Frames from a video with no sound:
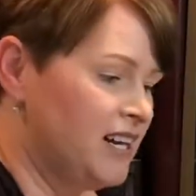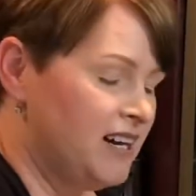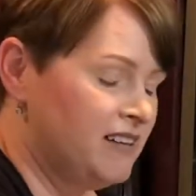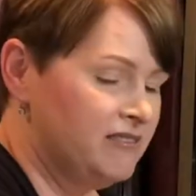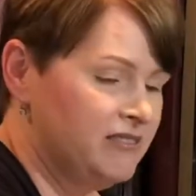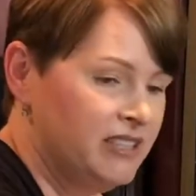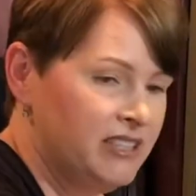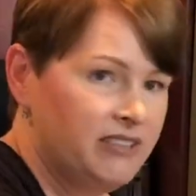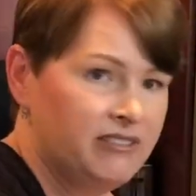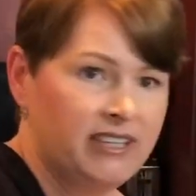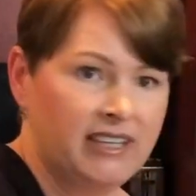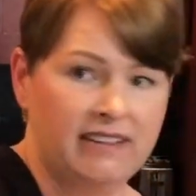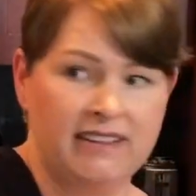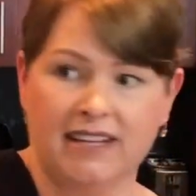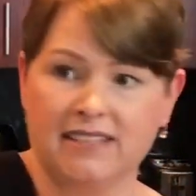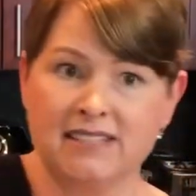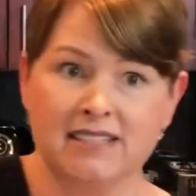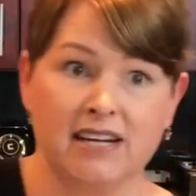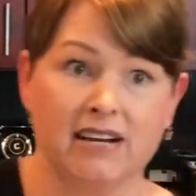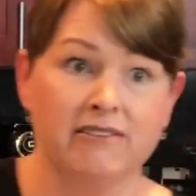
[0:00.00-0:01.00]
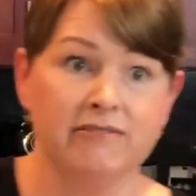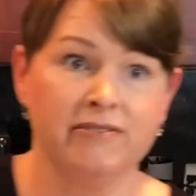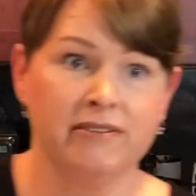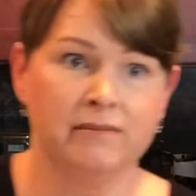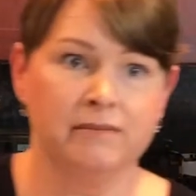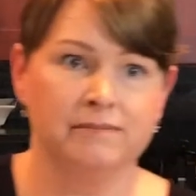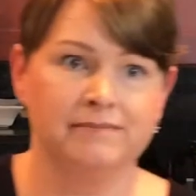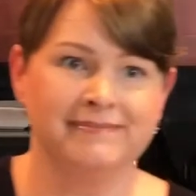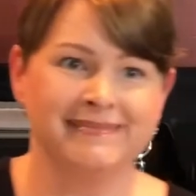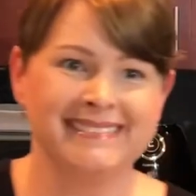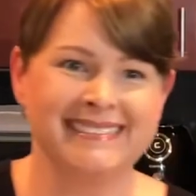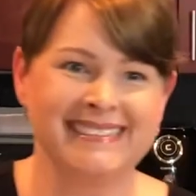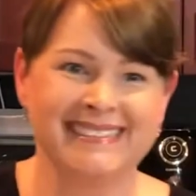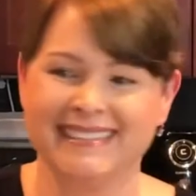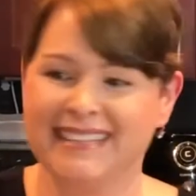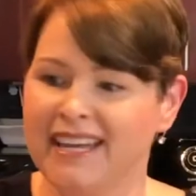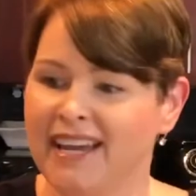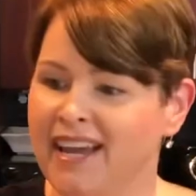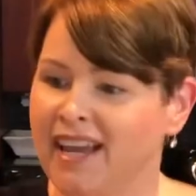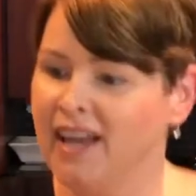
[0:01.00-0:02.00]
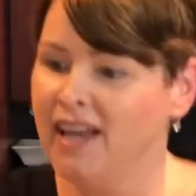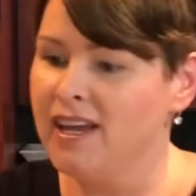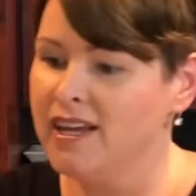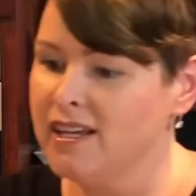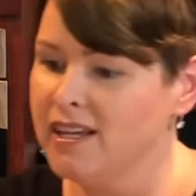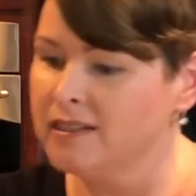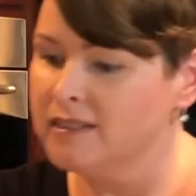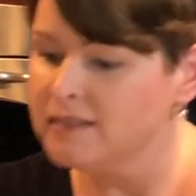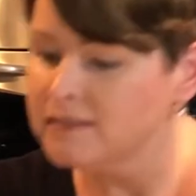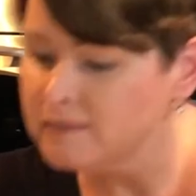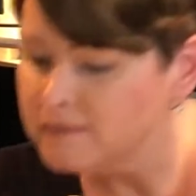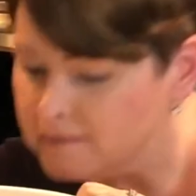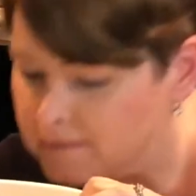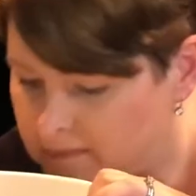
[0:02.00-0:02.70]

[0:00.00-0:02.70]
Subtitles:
out. You don't need that stuff. It